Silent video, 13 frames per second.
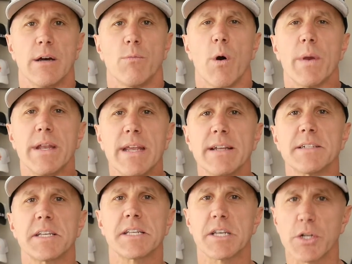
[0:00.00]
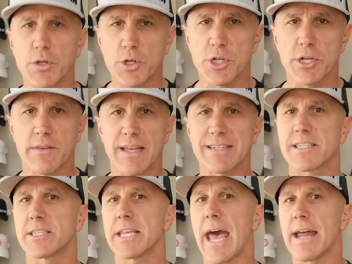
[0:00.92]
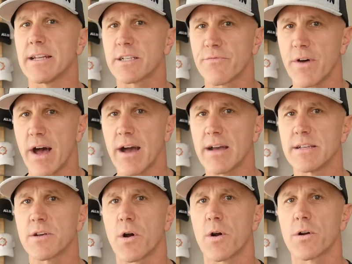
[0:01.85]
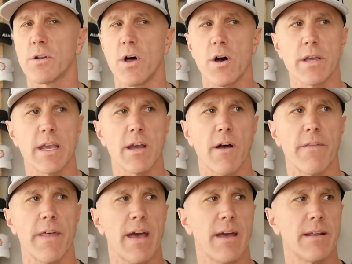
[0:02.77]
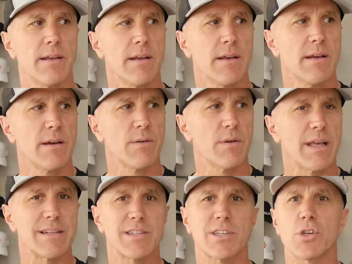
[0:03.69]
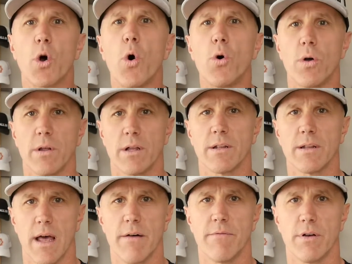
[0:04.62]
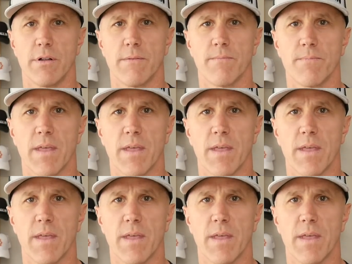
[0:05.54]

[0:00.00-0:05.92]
What we need is a solution that satisfies our longing on that, well, that soul level.